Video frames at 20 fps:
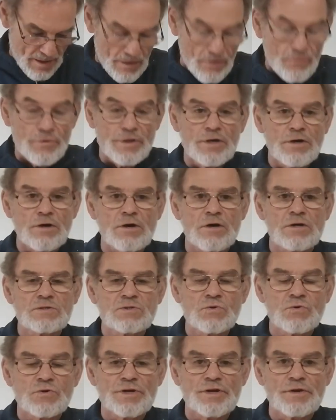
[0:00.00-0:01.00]
We are
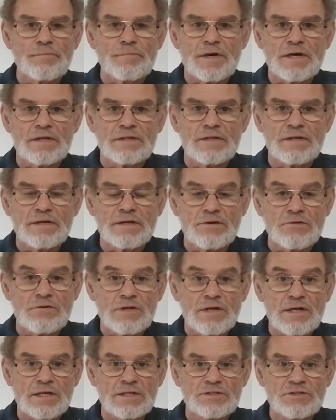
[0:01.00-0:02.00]
talking about the
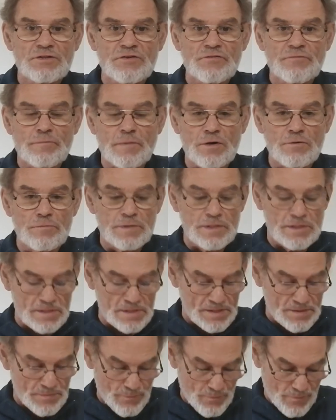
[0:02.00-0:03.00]
calculation of
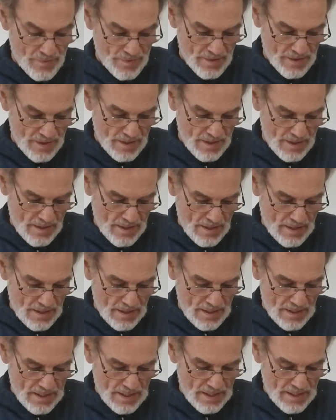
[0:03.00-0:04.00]
moments
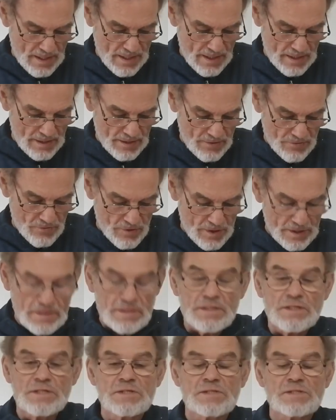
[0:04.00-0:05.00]
and
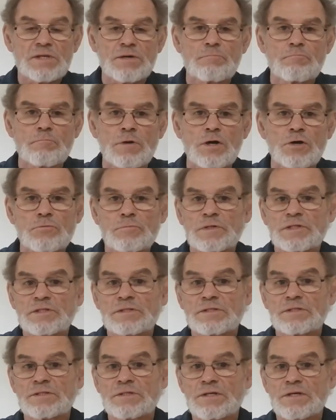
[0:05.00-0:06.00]
what is a
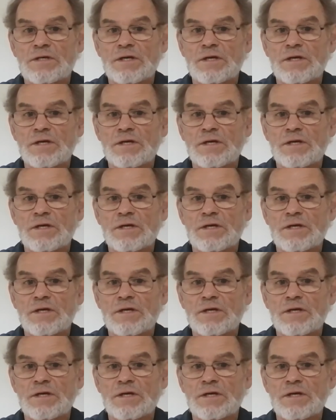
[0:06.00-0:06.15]
moment?